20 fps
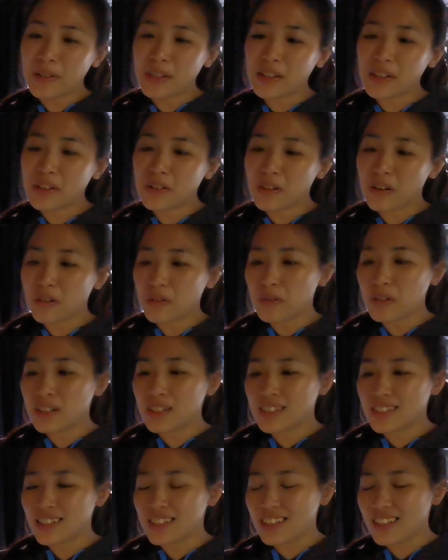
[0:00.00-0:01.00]
I mean, you
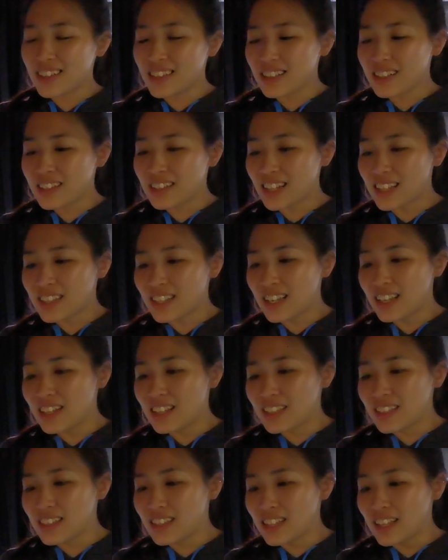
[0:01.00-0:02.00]
always
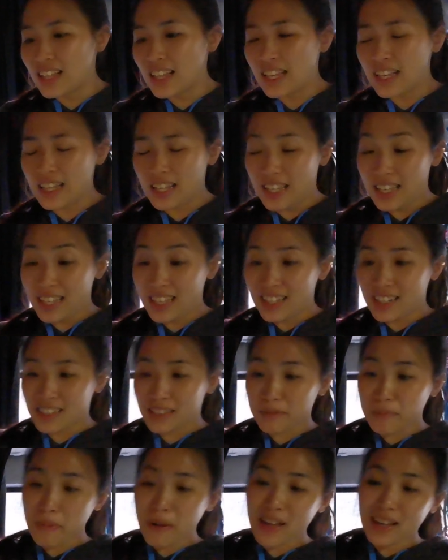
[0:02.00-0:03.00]
gonna
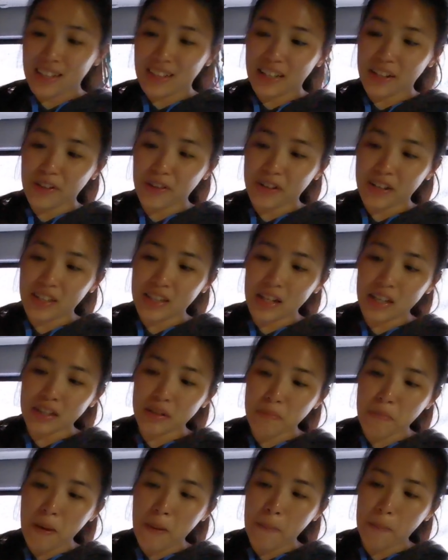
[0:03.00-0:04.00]
expect that you're
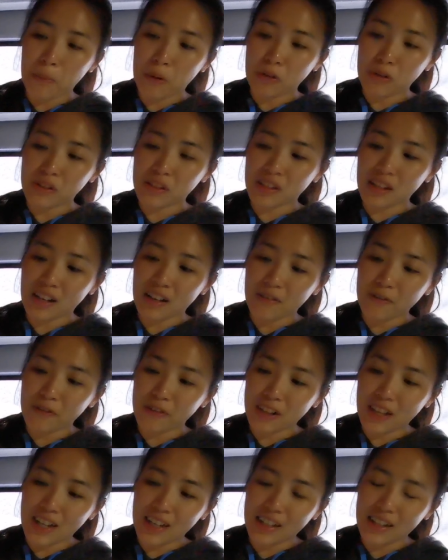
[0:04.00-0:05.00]
gonna spend more
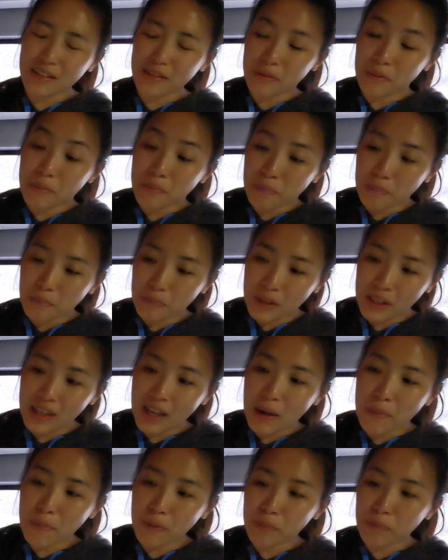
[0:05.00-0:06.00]
stuff. Like
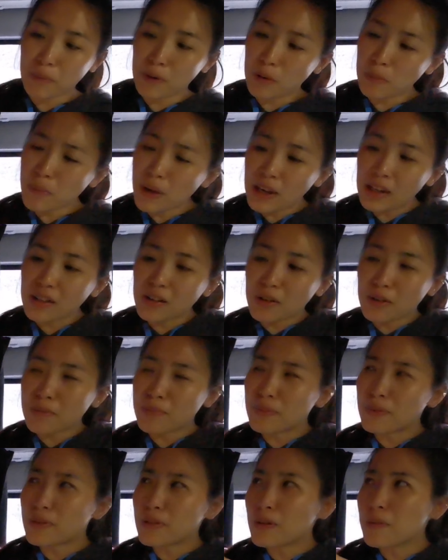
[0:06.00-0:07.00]
me, I bought my
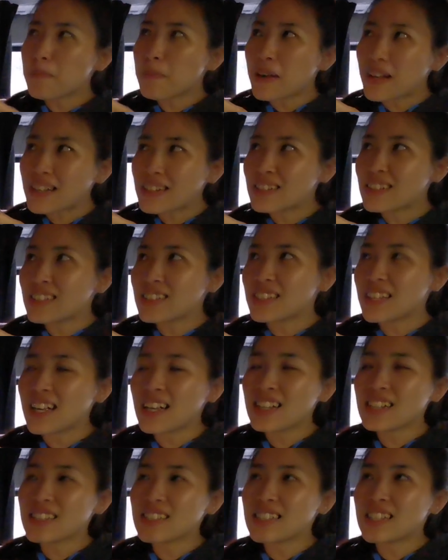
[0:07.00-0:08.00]
GoPro back in the
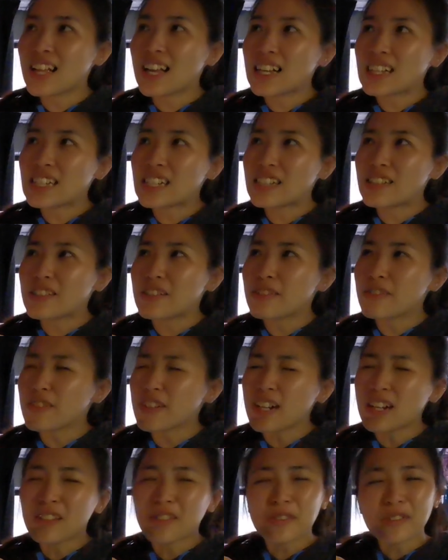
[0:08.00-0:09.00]
day. It's like
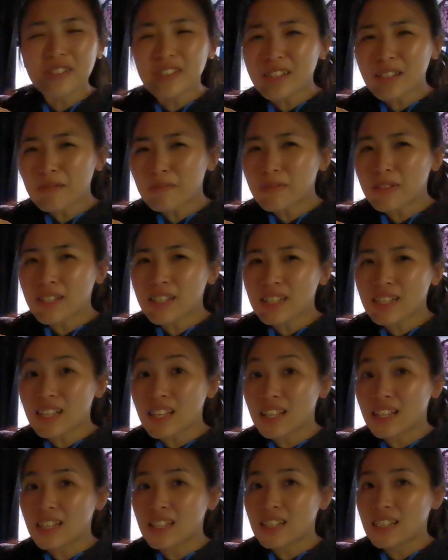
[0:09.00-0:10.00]
300 something
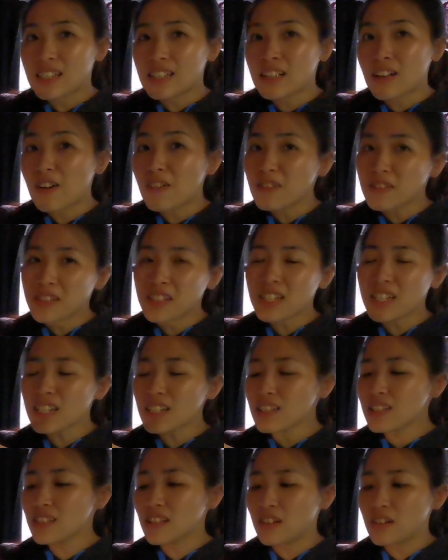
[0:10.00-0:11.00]
in
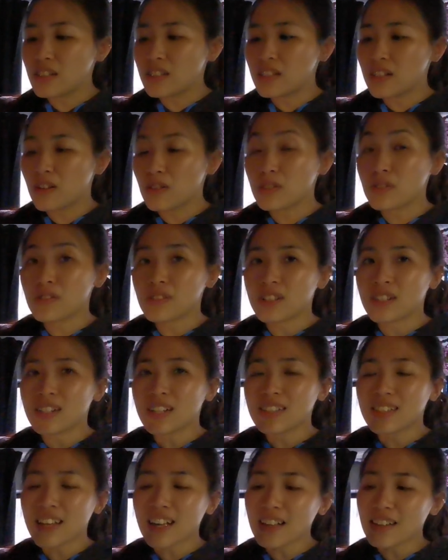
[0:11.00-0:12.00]
Aussie, so it's
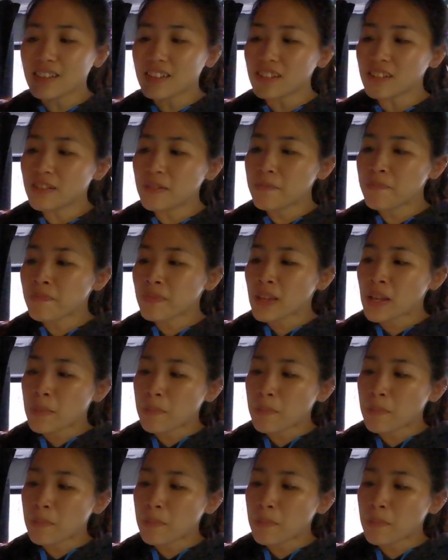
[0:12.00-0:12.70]
Australia dollar.